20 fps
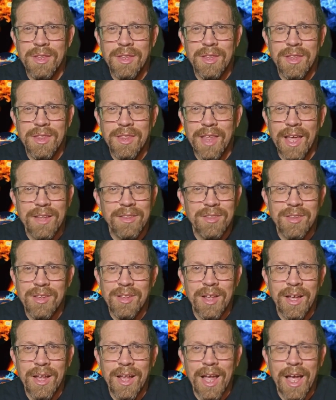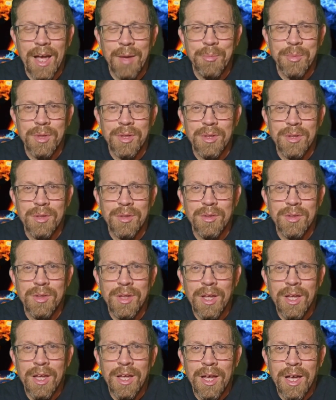That did not happen.
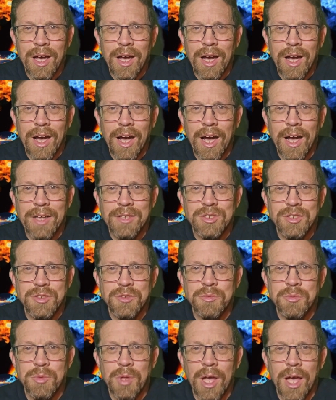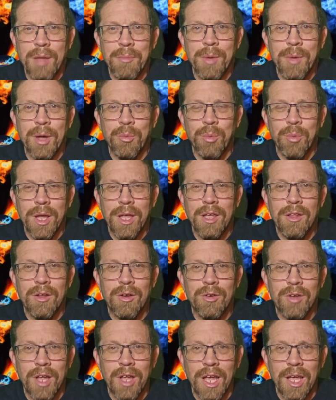I just had my
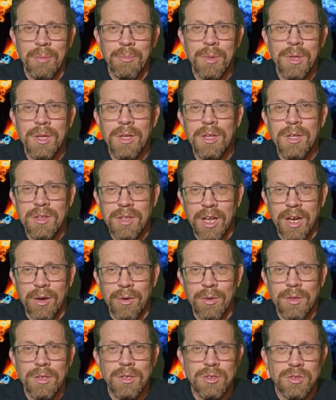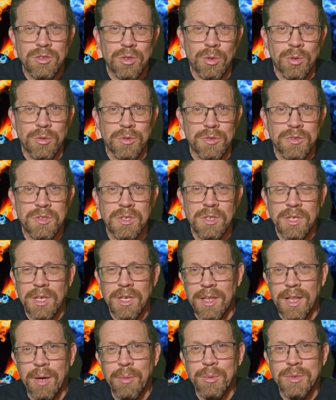regular name, Darren Scholes,
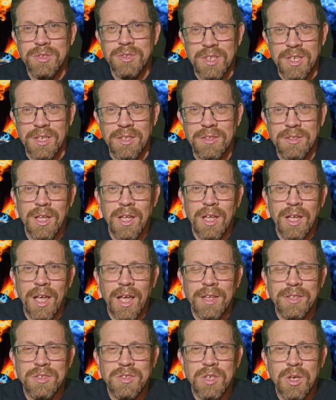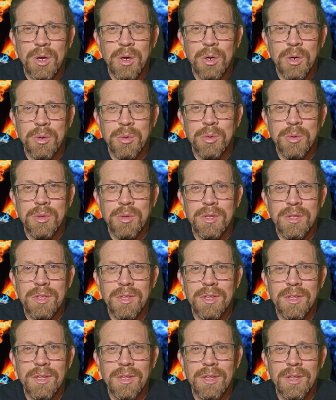and that was it. And so
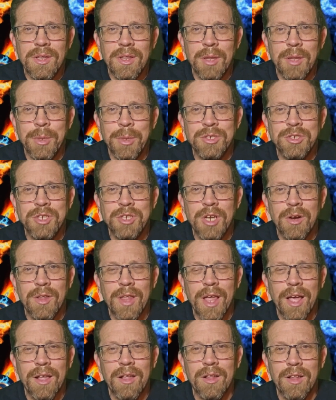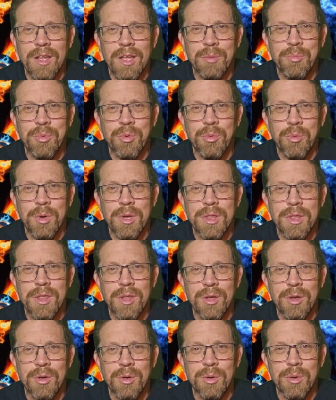let me share that clip with
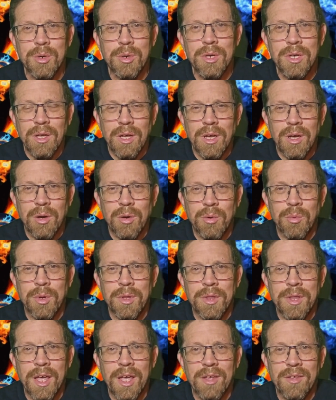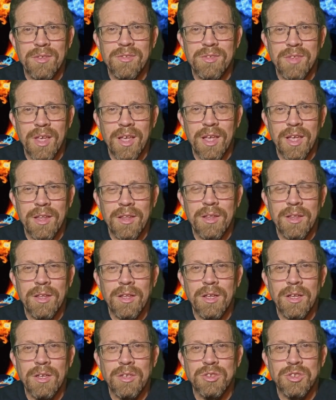you when they gave me
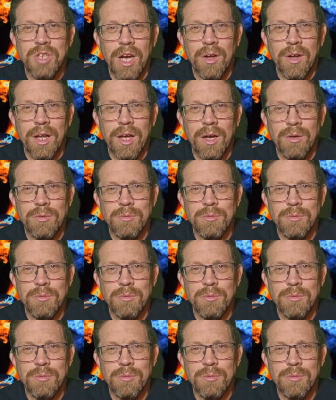a shout out.